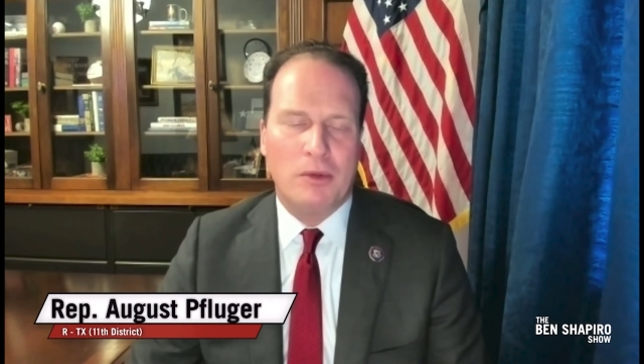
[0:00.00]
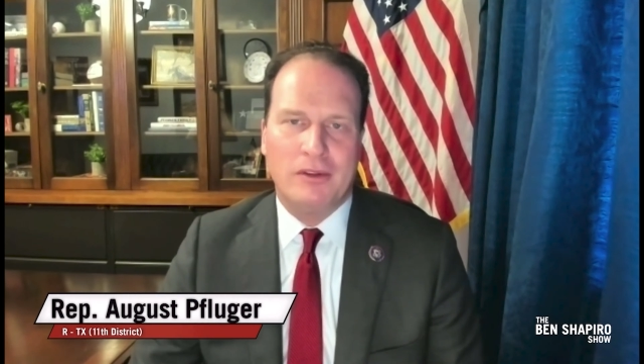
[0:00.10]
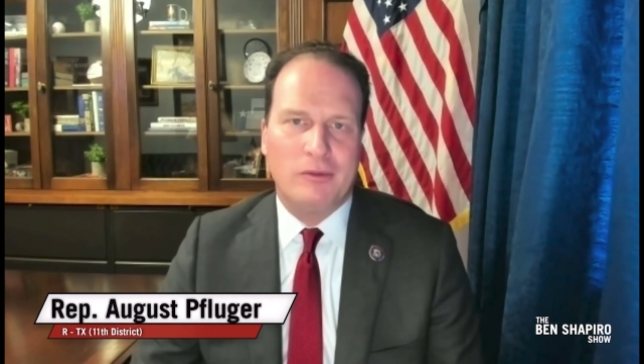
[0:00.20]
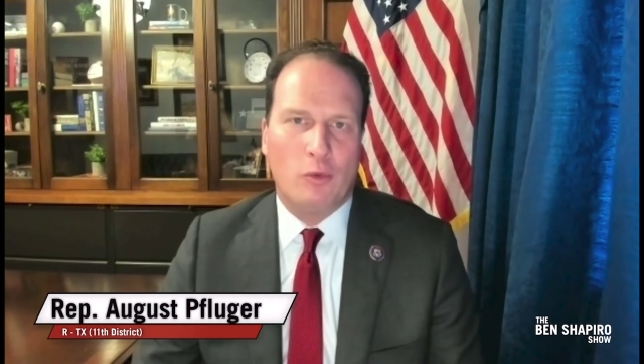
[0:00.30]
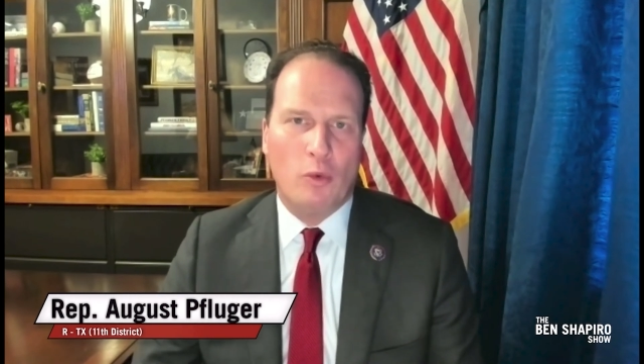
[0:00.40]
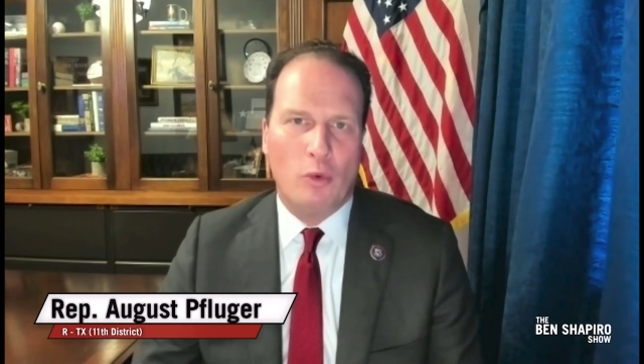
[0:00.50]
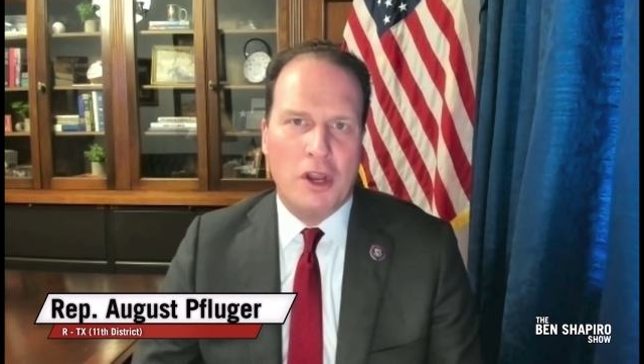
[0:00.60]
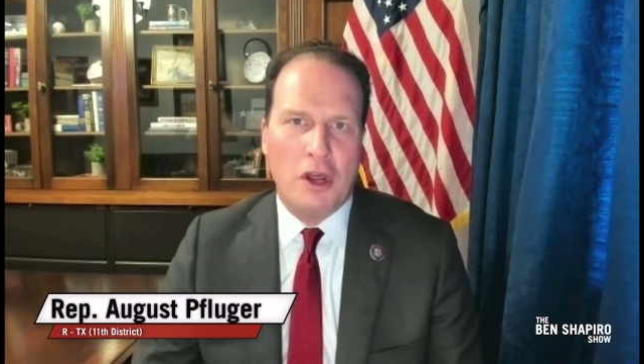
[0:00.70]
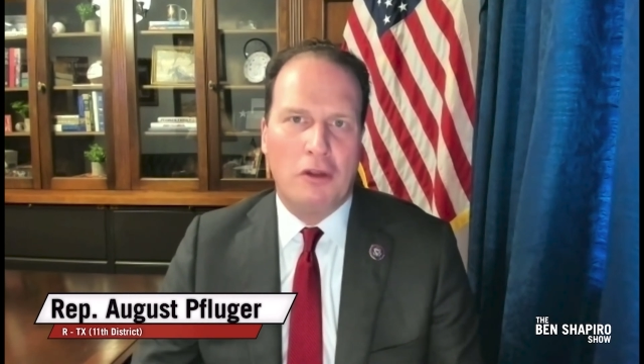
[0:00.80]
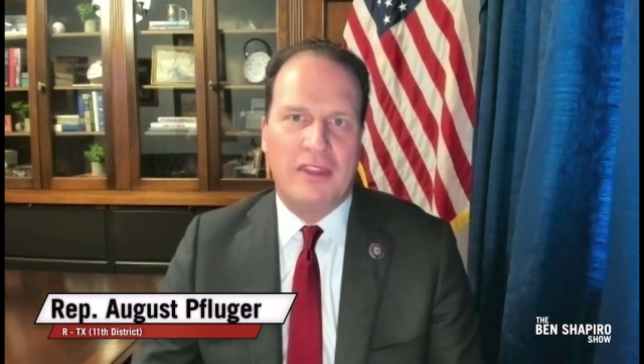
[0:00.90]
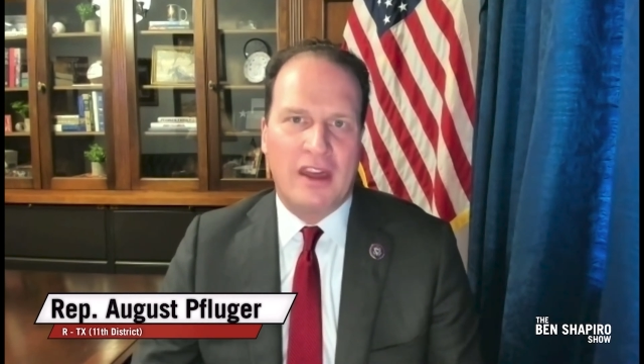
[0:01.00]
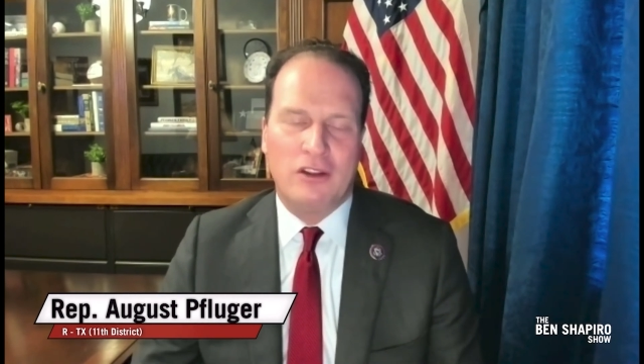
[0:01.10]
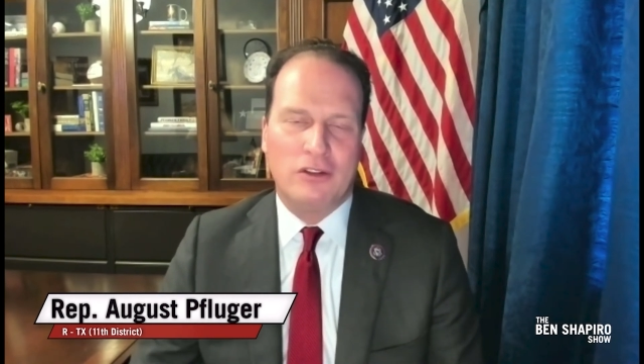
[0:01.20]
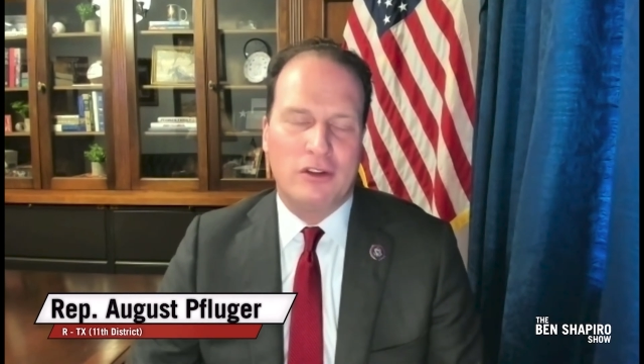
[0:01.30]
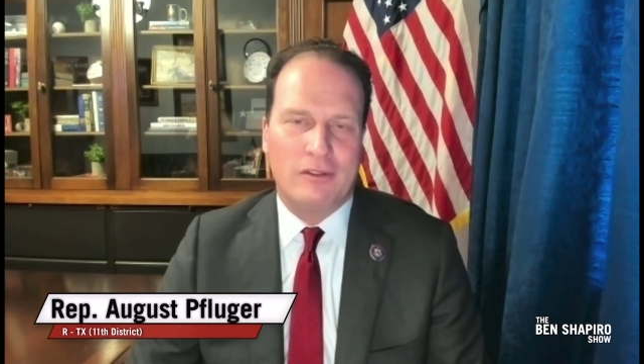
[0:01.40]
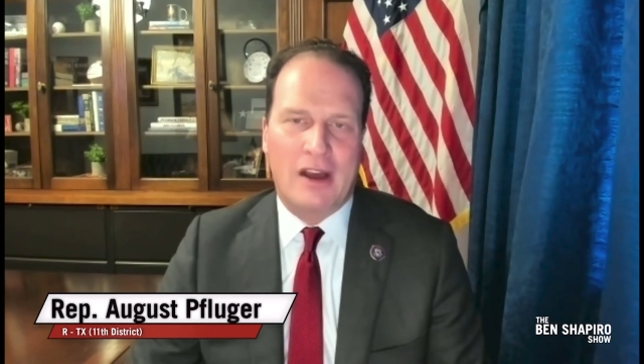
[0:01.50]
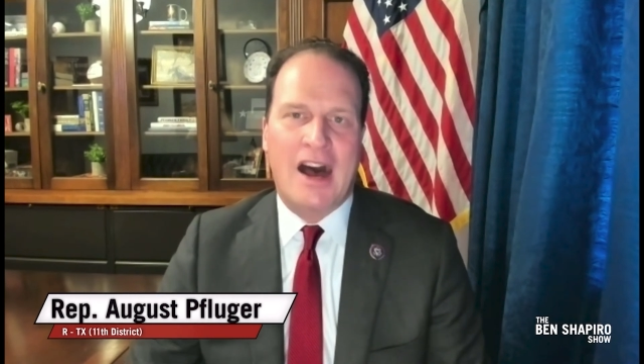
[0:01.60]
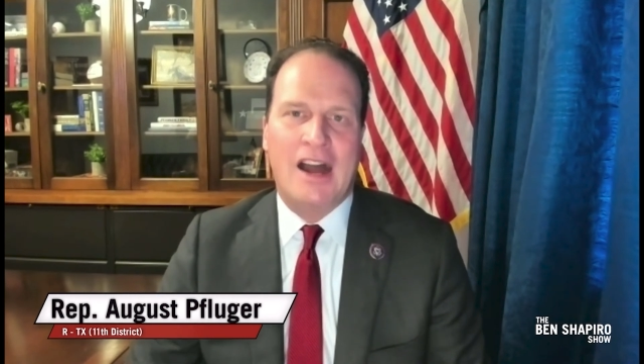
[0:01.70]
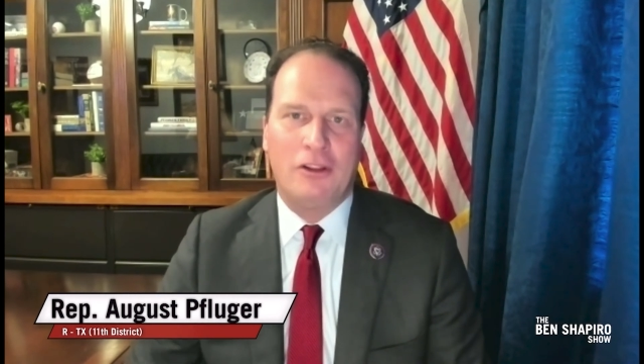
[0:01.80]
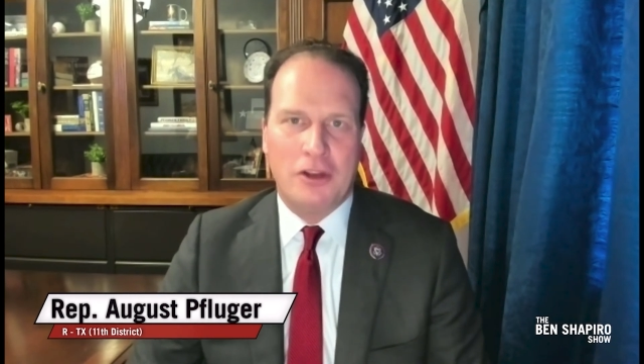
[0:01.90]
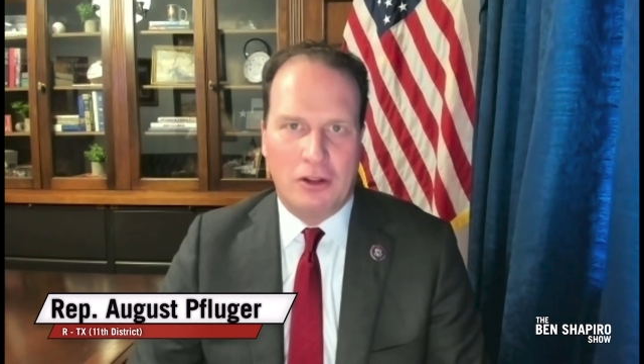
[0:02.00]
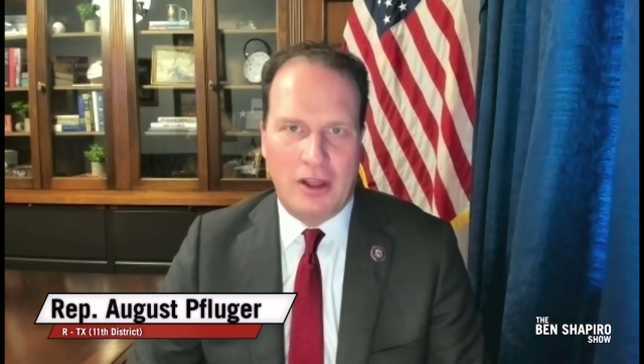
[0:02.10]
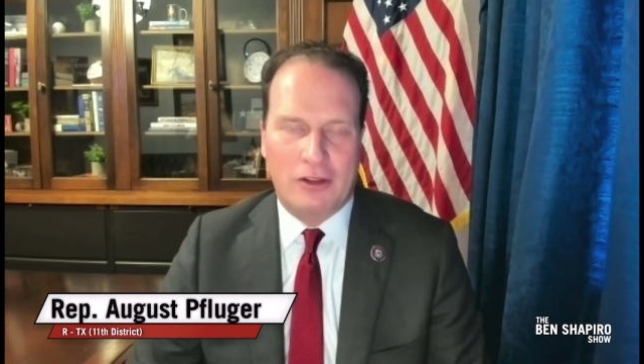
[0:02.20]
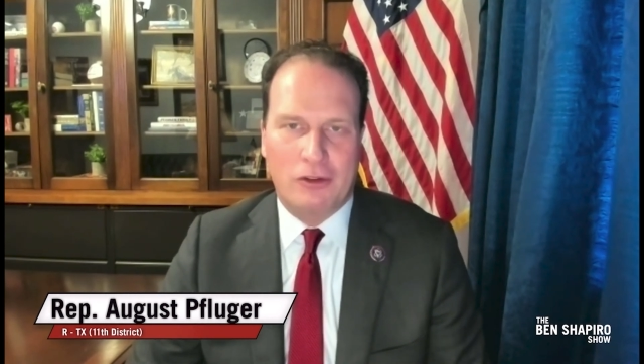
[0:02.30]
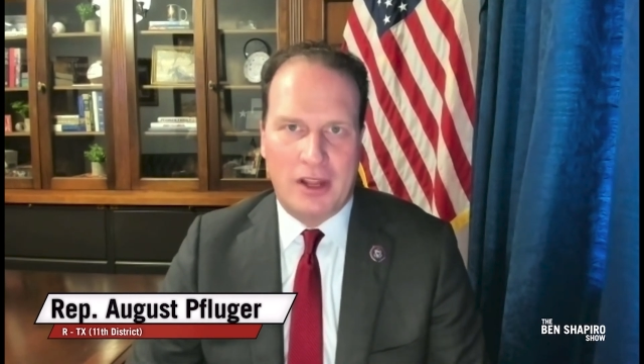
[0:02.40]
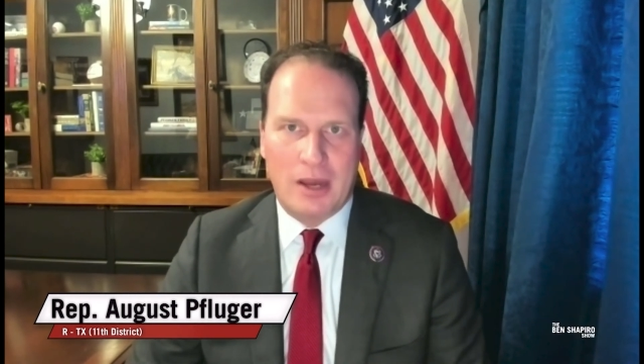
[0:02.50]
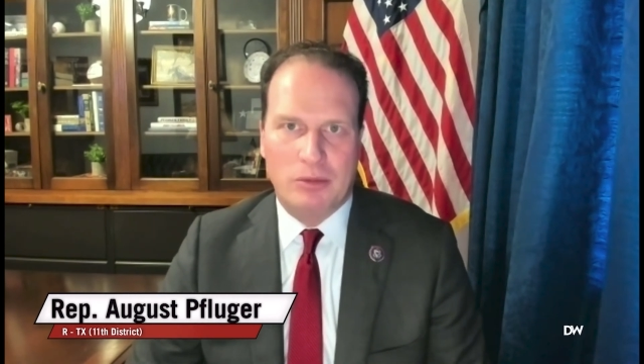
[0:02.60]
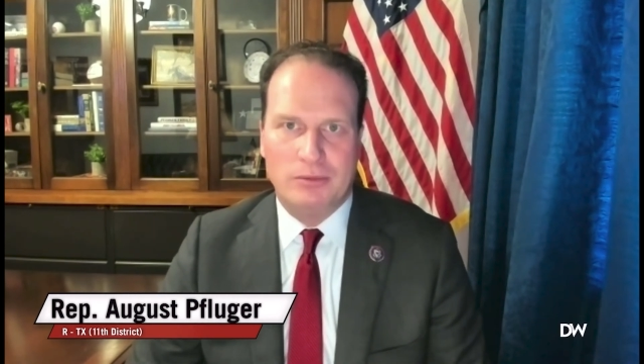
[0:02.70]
But we know that that is highly unlikely to happen.